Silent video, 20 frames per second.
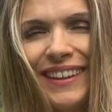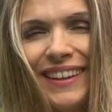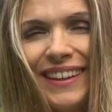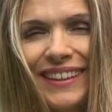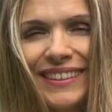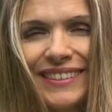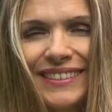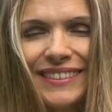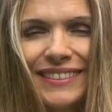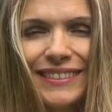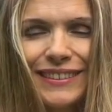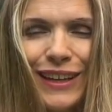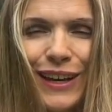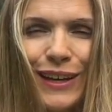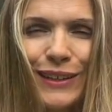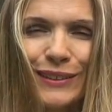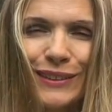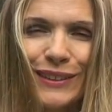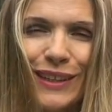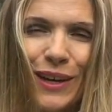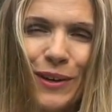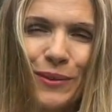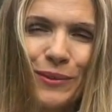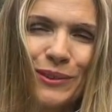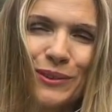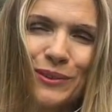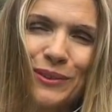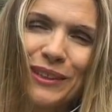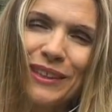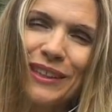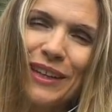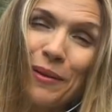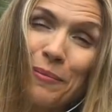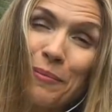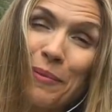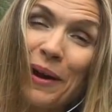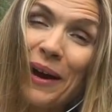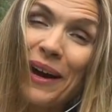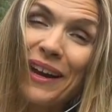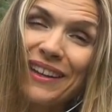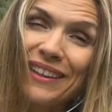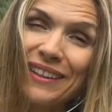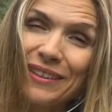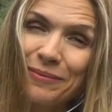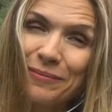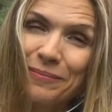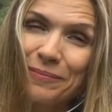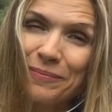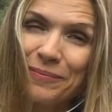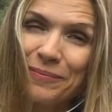exercise, and how we treat our body.